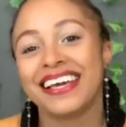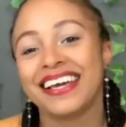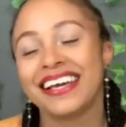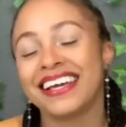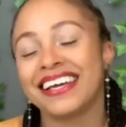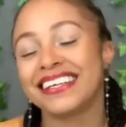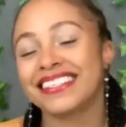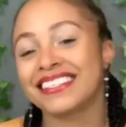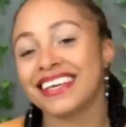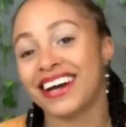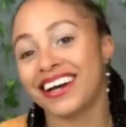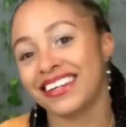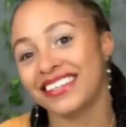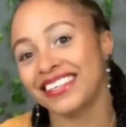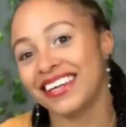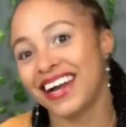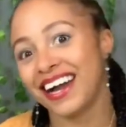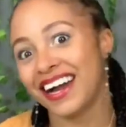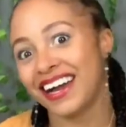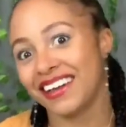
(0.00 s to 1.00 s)
It's
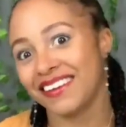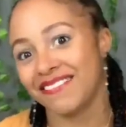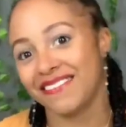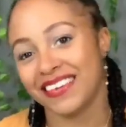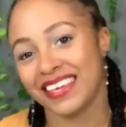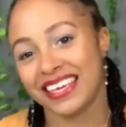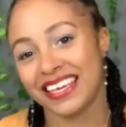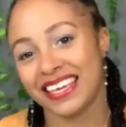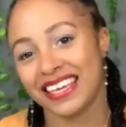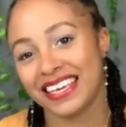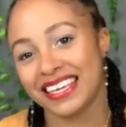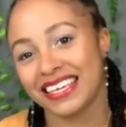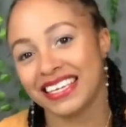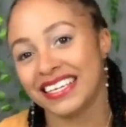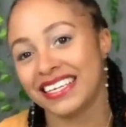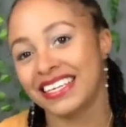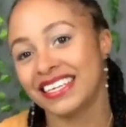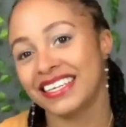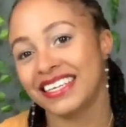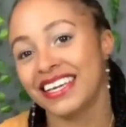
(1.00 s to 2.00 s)
Anya Ivy,
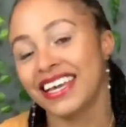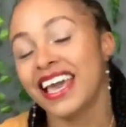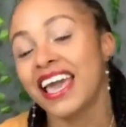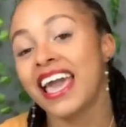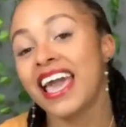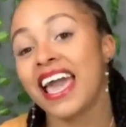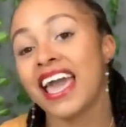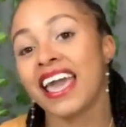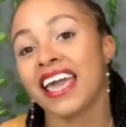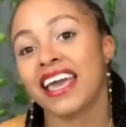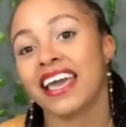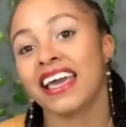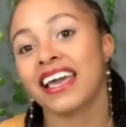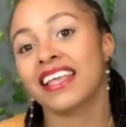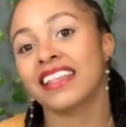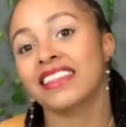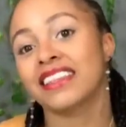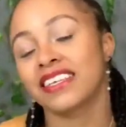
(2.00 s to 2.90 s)
and